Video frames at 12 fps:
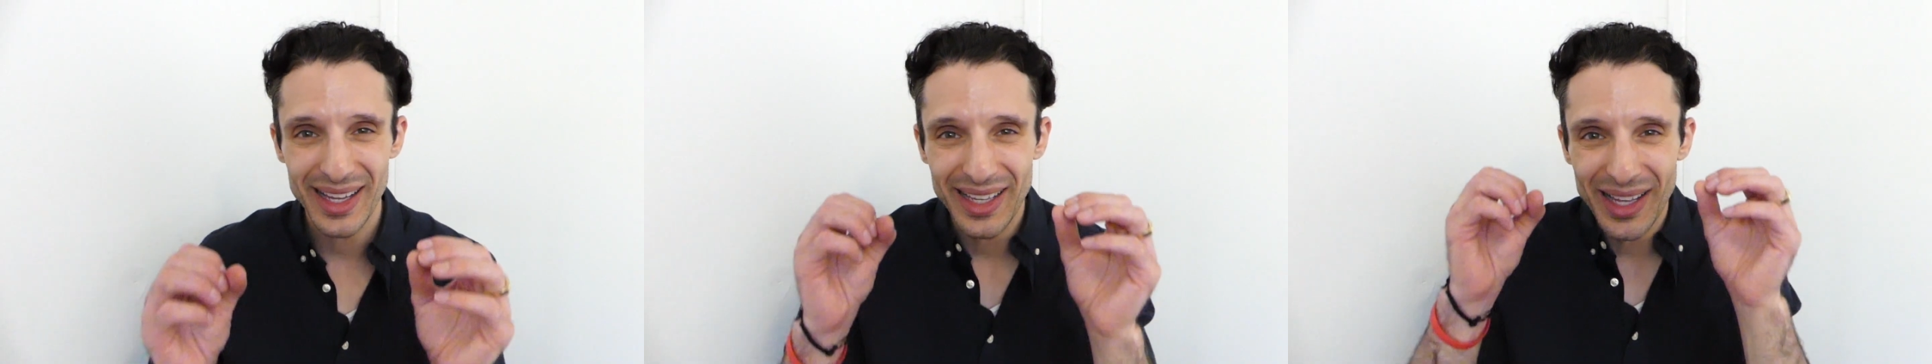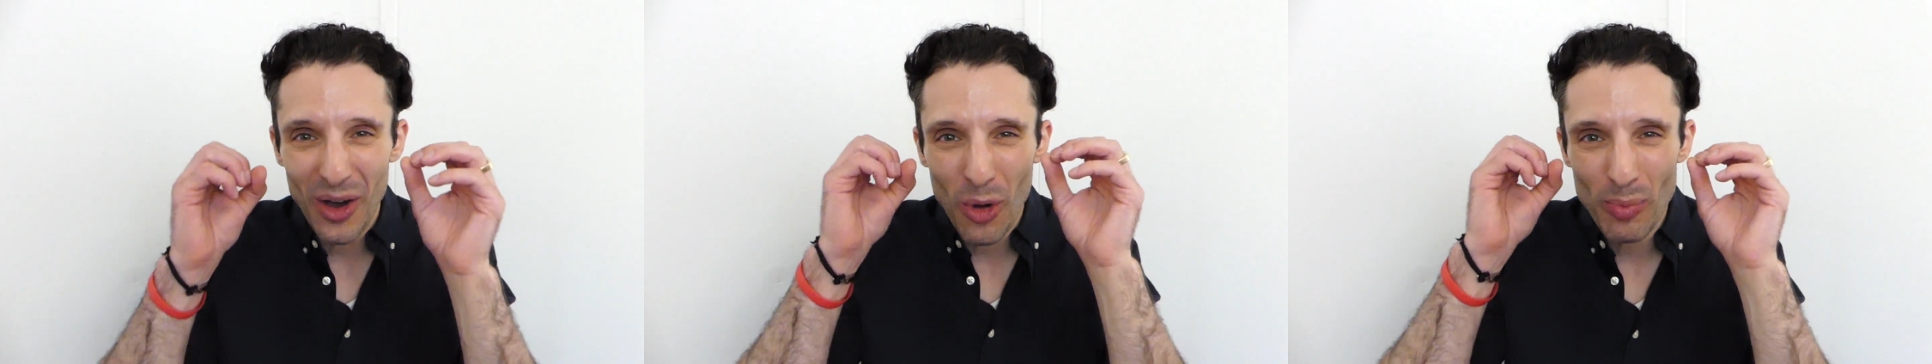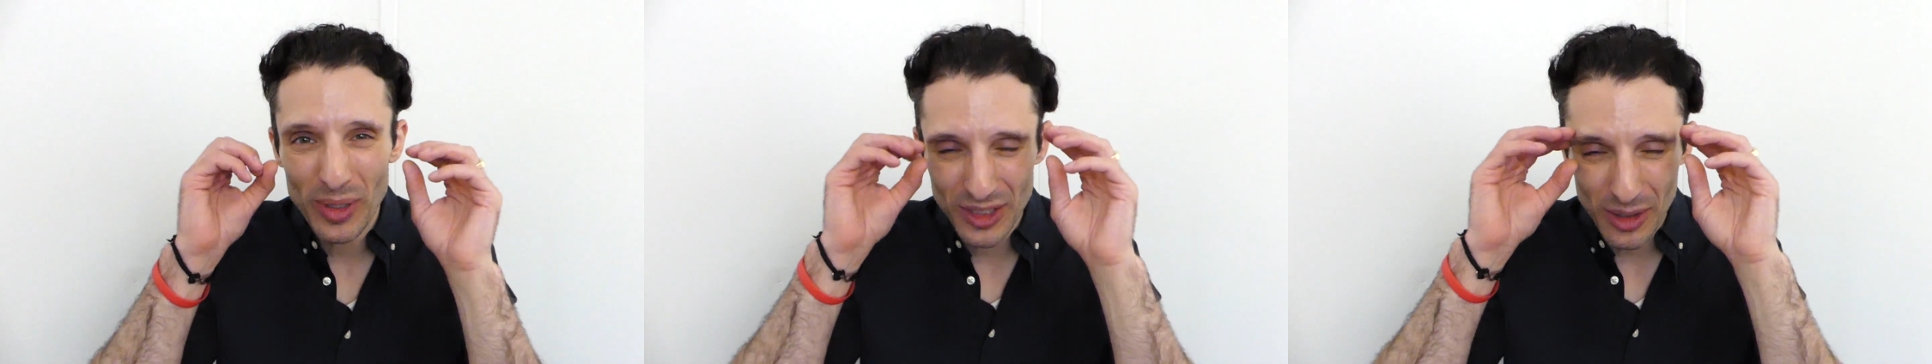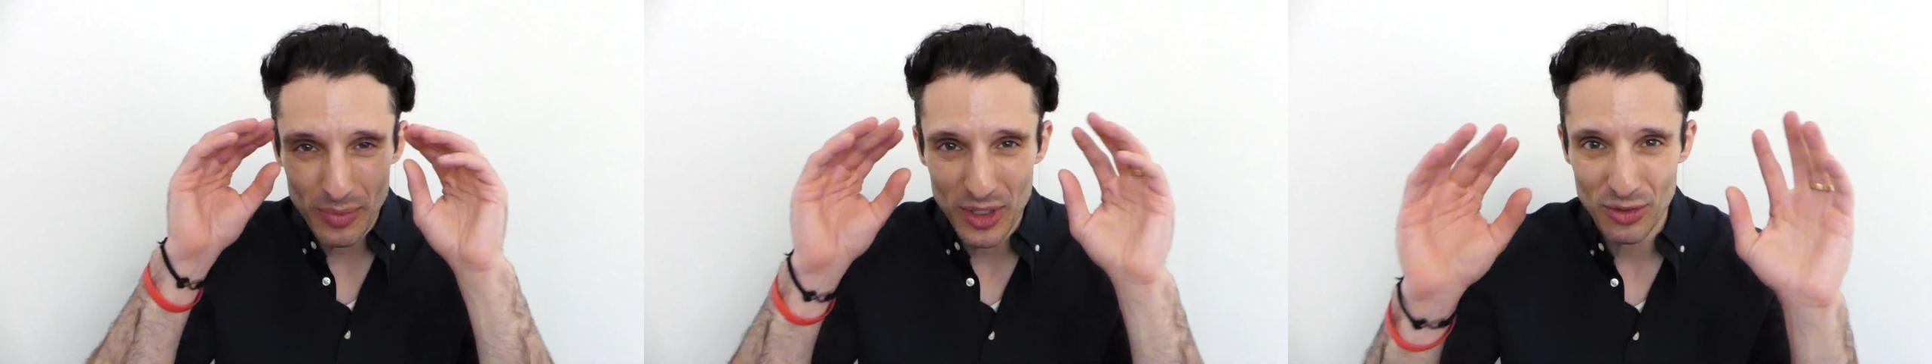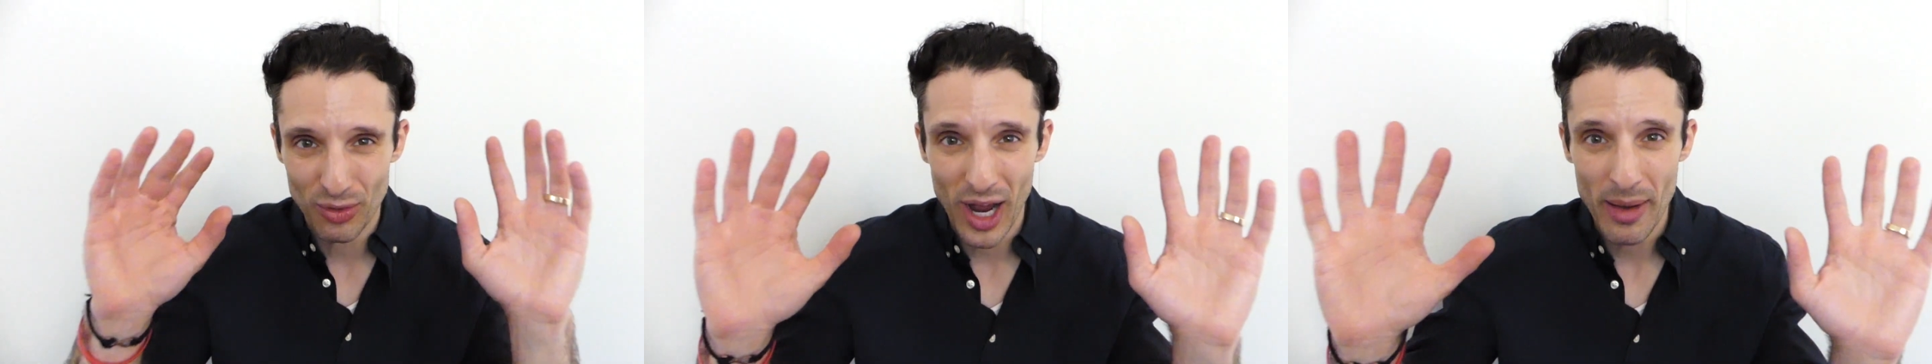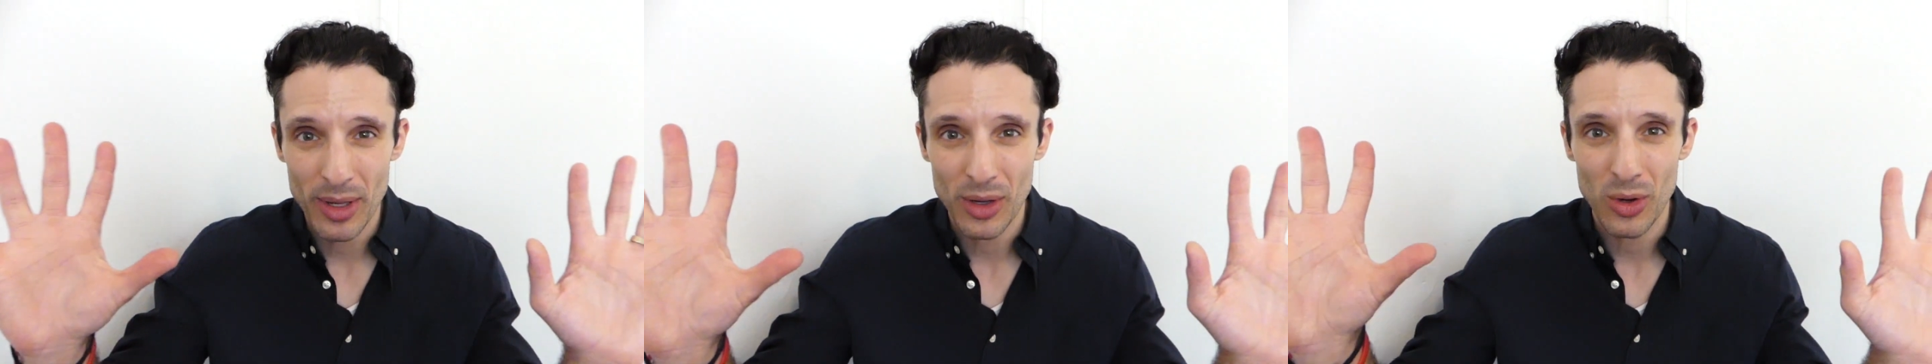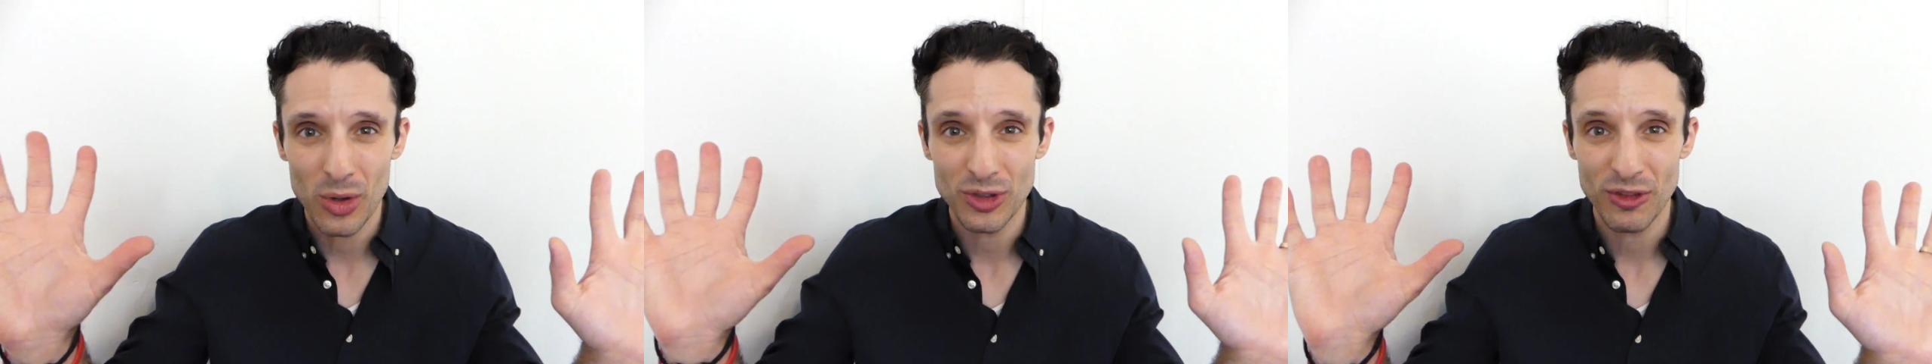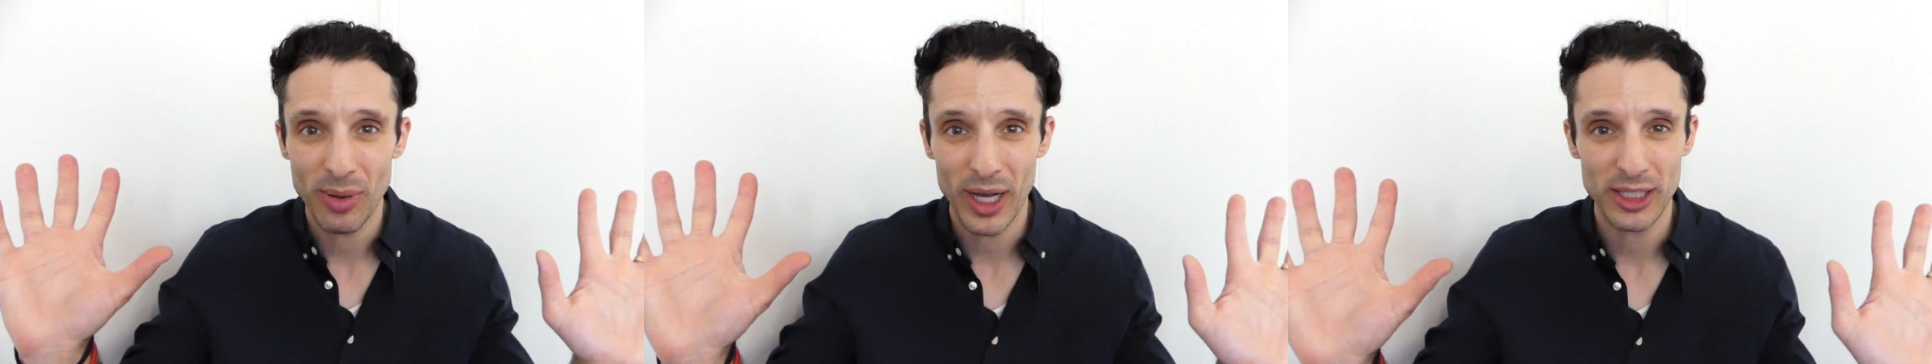it opens up these rabbit holes
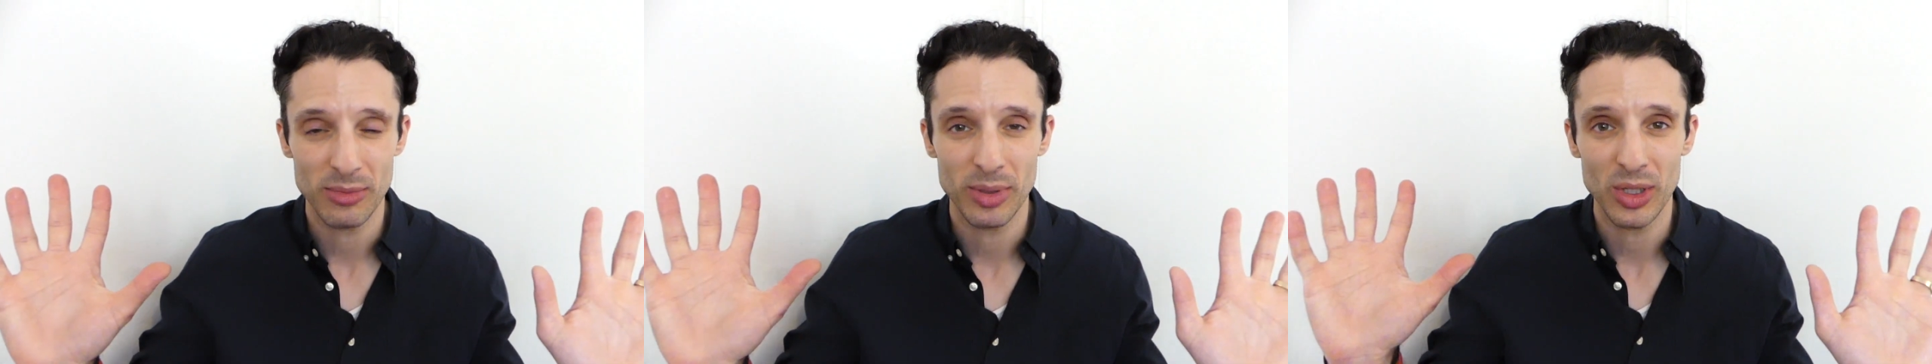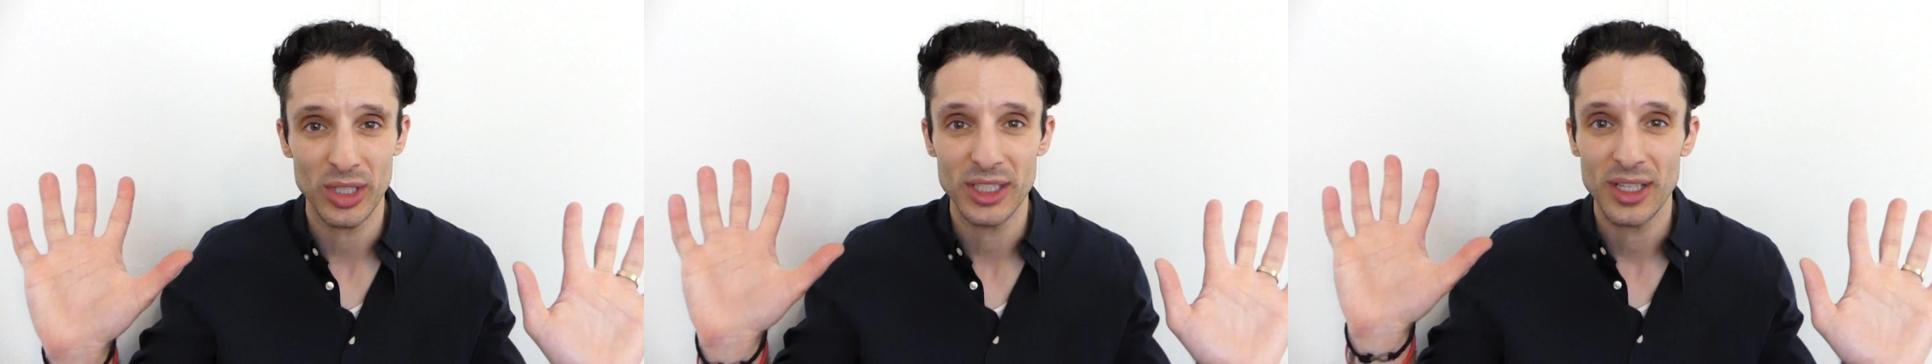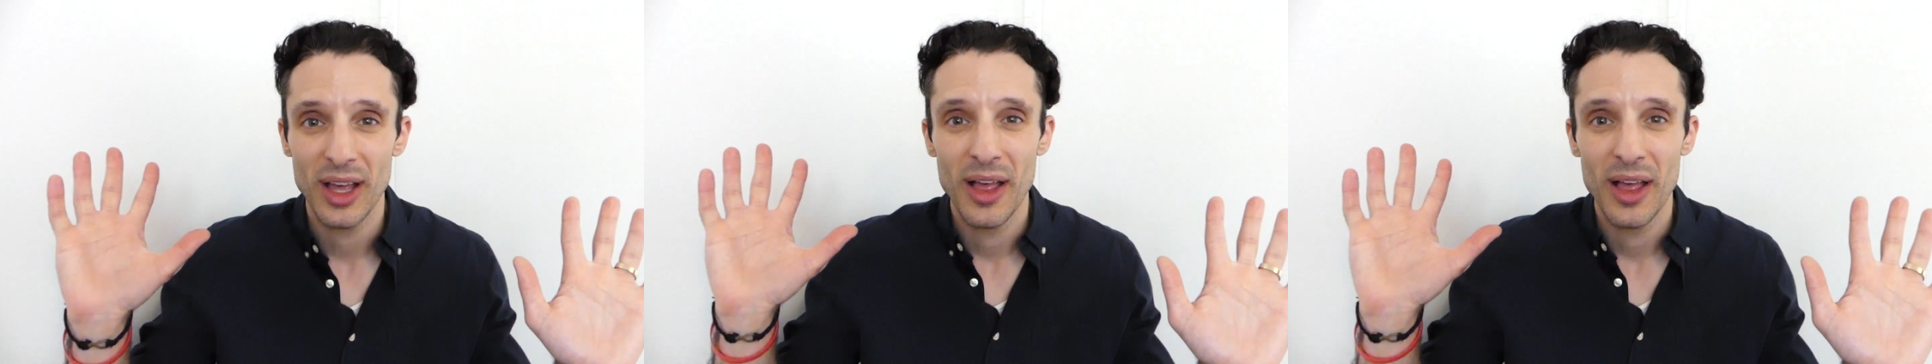of possibilities